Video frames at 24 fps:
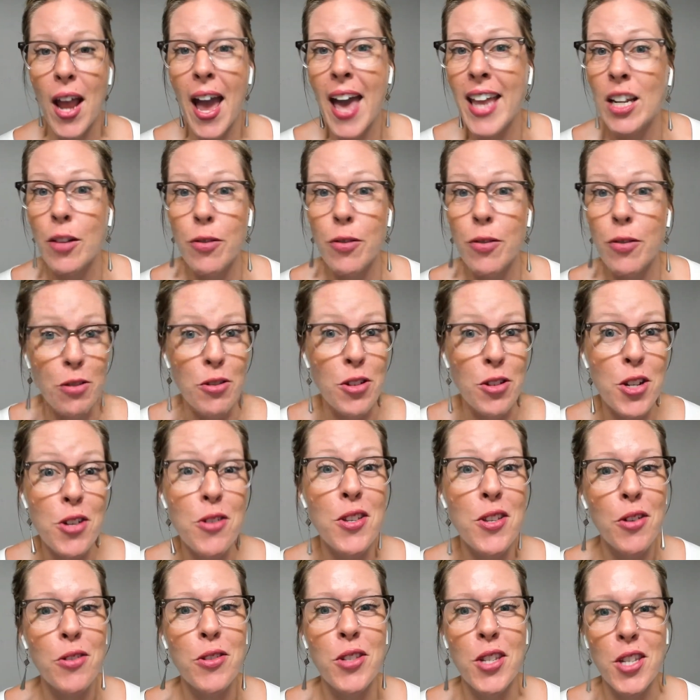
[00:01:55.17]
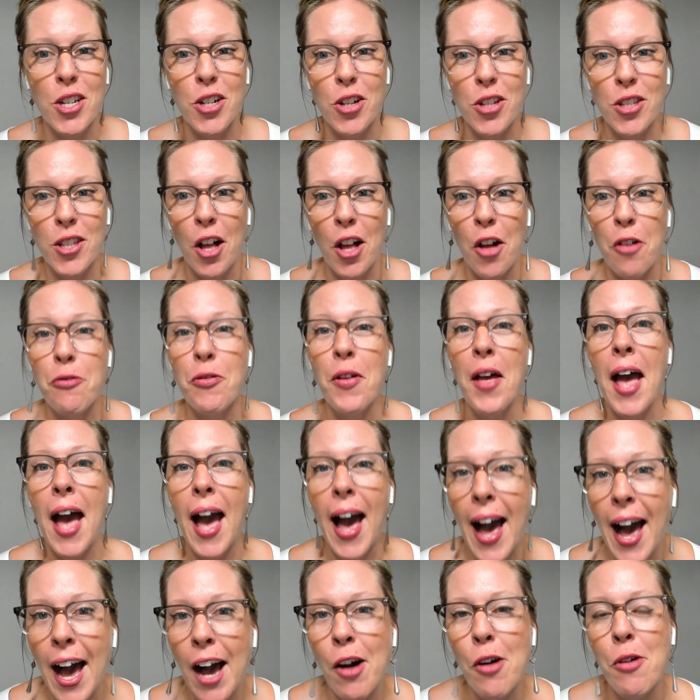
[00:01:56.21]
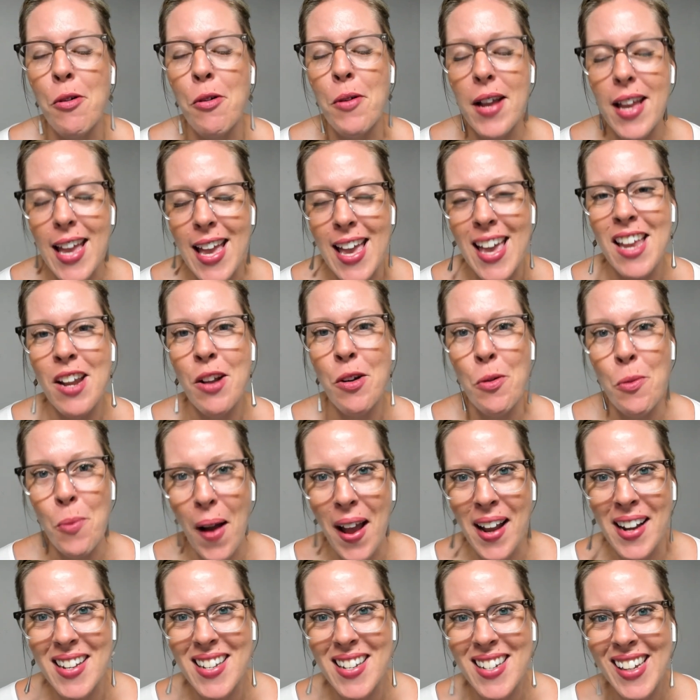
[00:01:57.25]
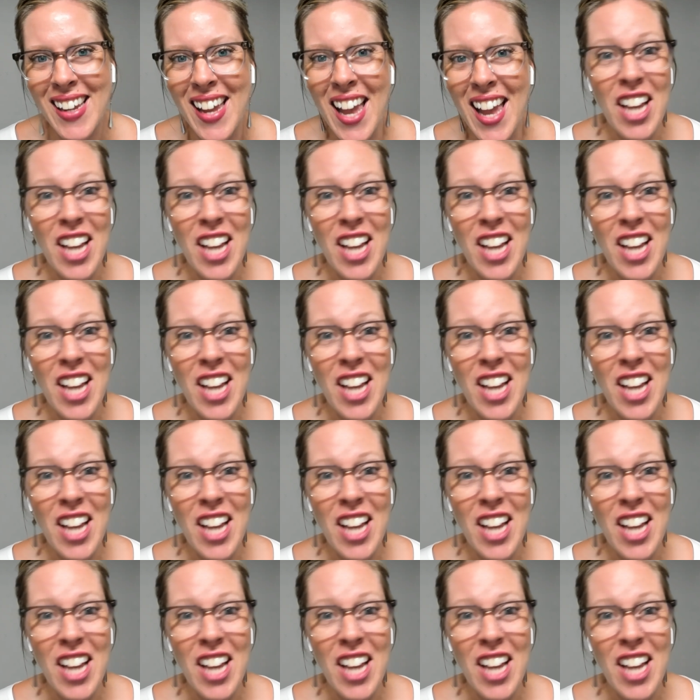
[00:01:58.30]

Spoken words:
and if you do use it yourself, how it went.